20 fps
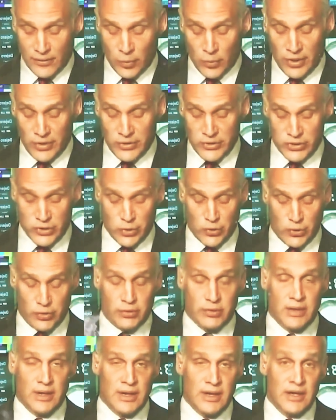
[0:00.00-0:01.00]
Where is
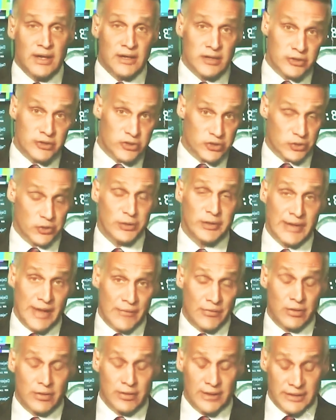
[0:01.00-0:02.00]
your concern
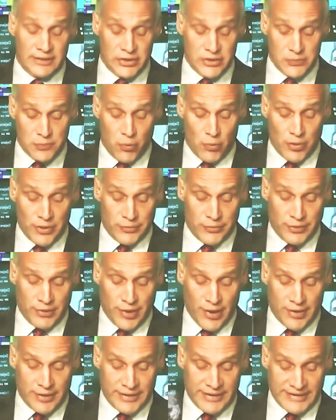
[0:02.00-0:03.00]
level at this point
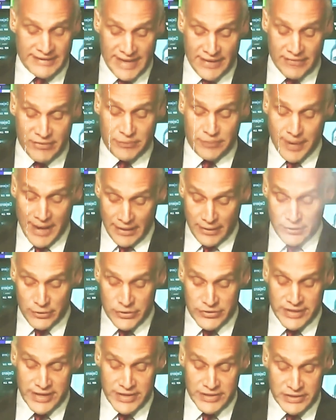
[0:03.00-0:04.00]
regarding David
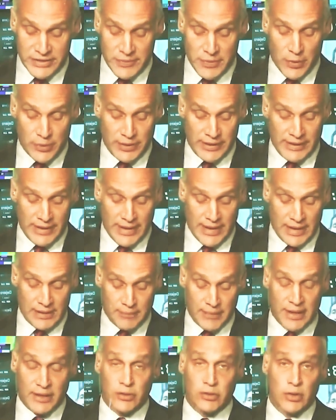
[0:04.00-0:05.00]
Pecker's testimony
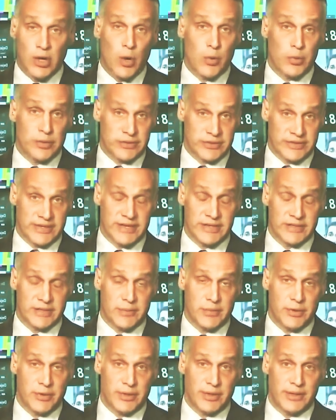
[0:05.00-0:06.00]
and Michael Cohen's
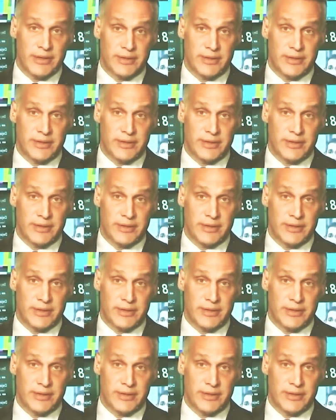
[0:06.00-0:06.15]
testimony?